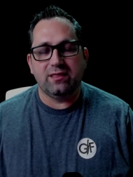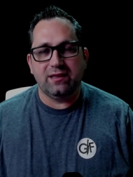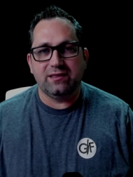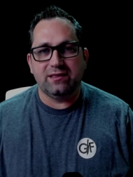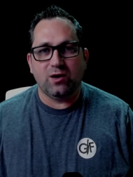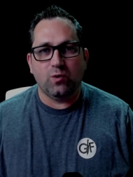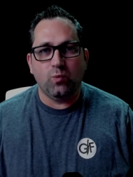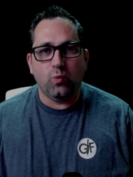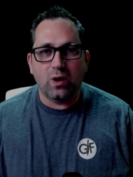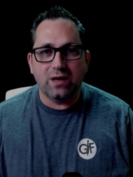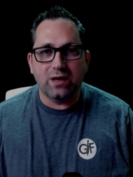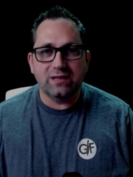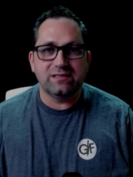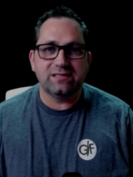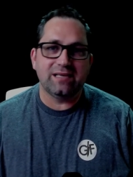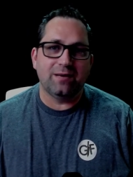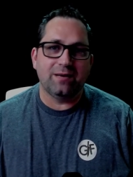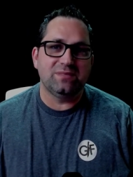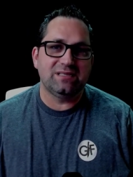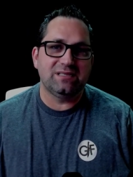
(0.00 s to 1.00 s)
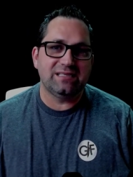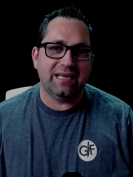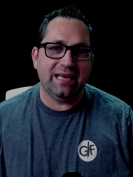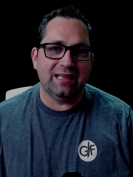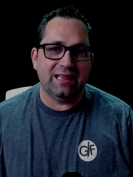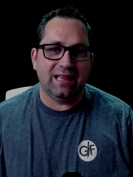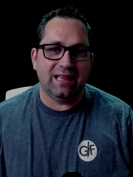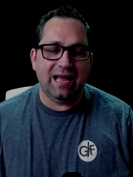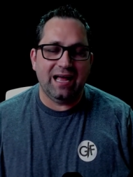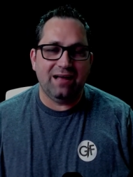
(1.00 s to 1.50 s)
that there was some
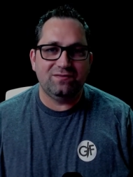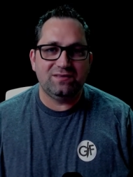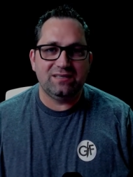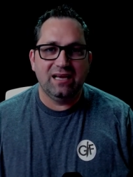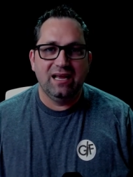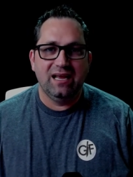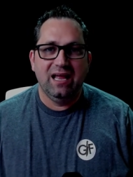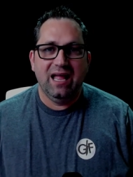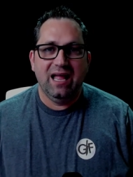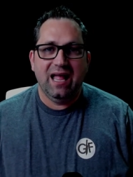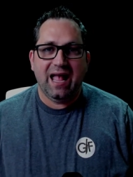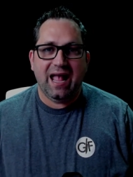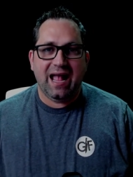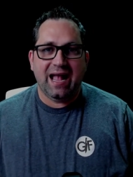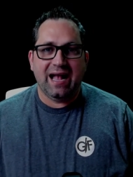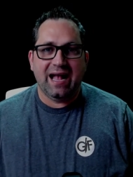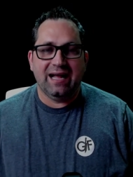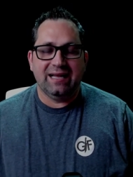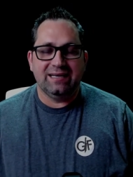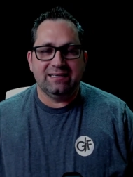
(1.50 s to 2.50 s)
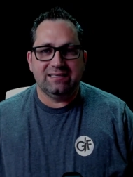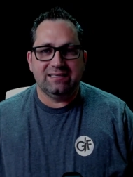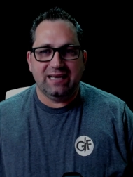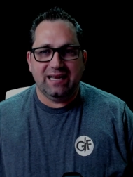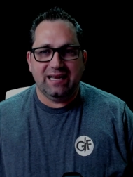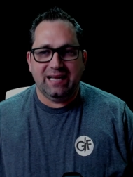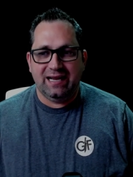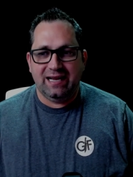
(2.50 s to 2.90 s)
skin left, and